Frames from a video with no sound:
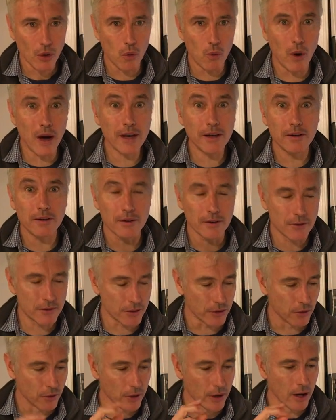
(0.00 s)
1,
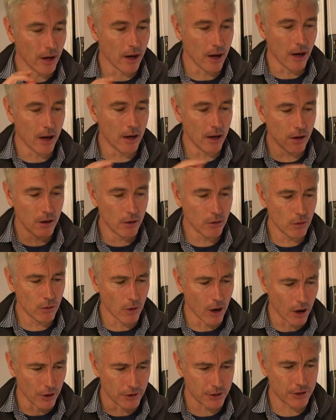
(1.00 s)
2. Oh,
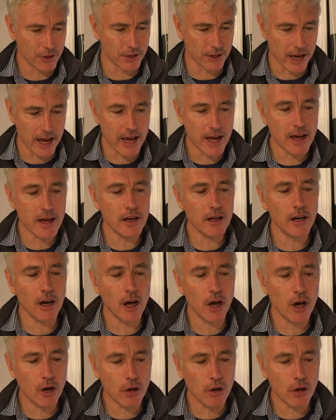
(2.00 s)
wassail